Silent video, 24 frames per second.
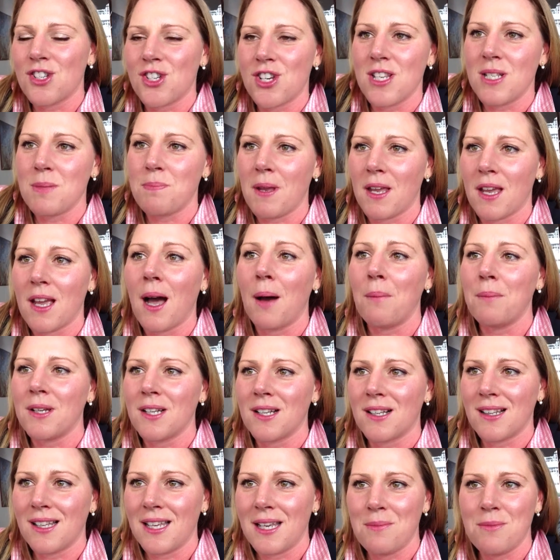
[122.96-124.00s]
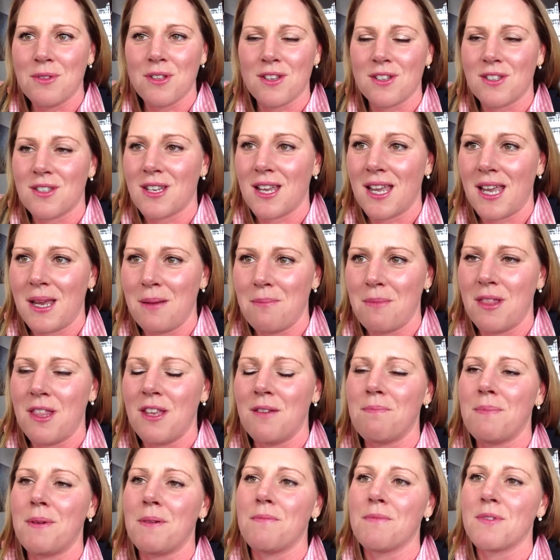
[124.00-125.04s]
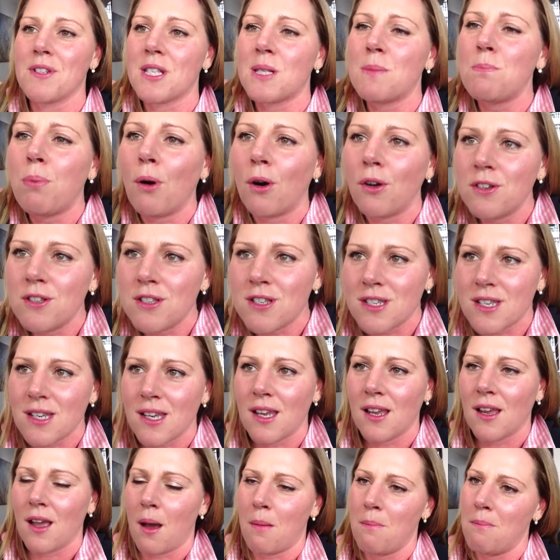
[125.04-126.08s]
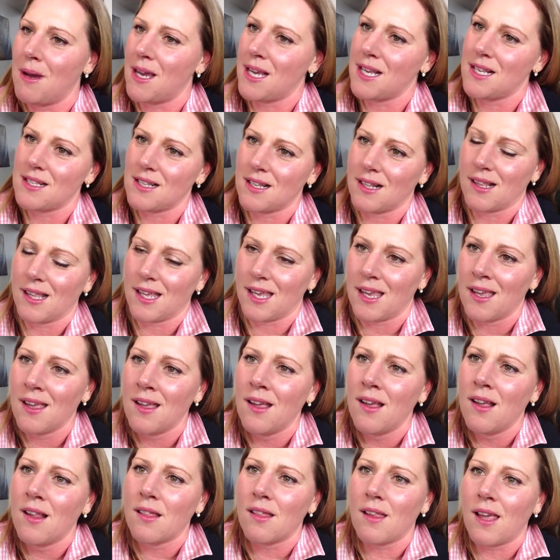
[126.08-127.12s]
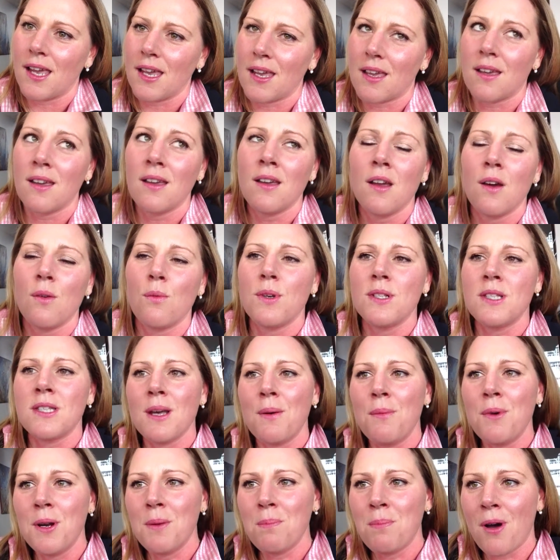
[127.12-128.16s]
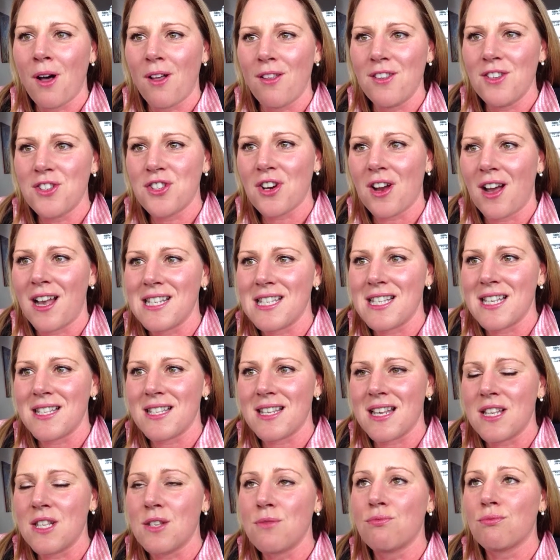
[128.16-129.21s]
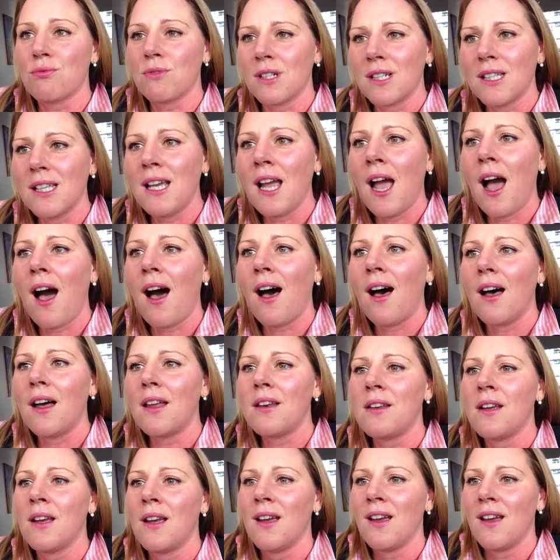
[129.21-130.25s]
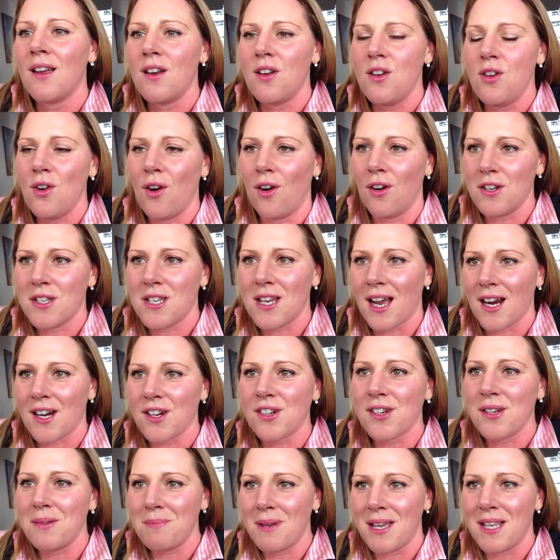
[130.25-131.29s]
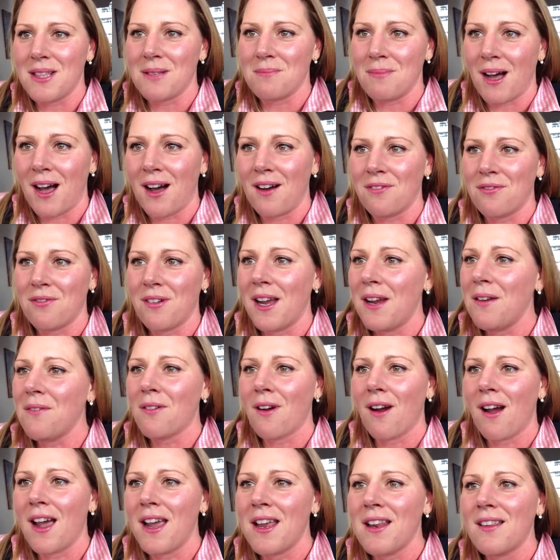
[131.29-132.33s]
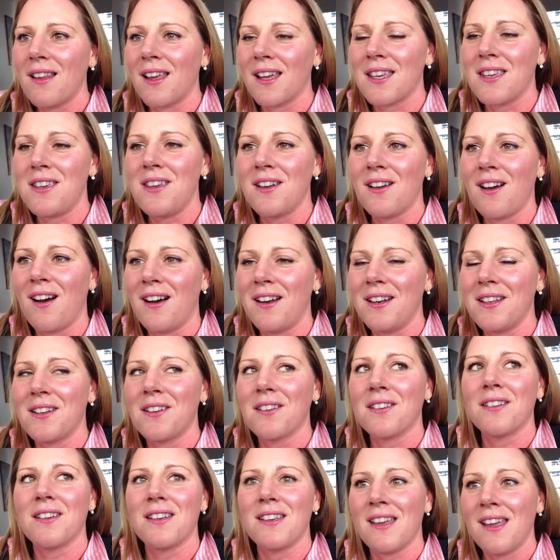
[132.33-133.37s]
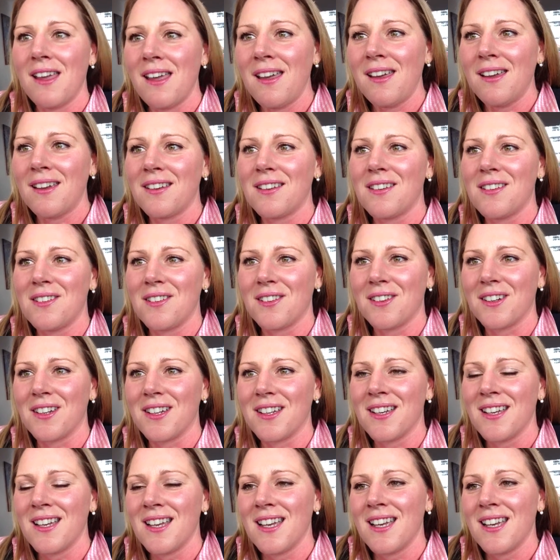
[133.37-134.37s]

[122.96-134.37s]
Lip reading: she's been coming clean with her team and they've been responding amazingly. Like when someone apologizes, it's really hard not to actually meet them halfway, right? Like you kind of go, yeah, you know,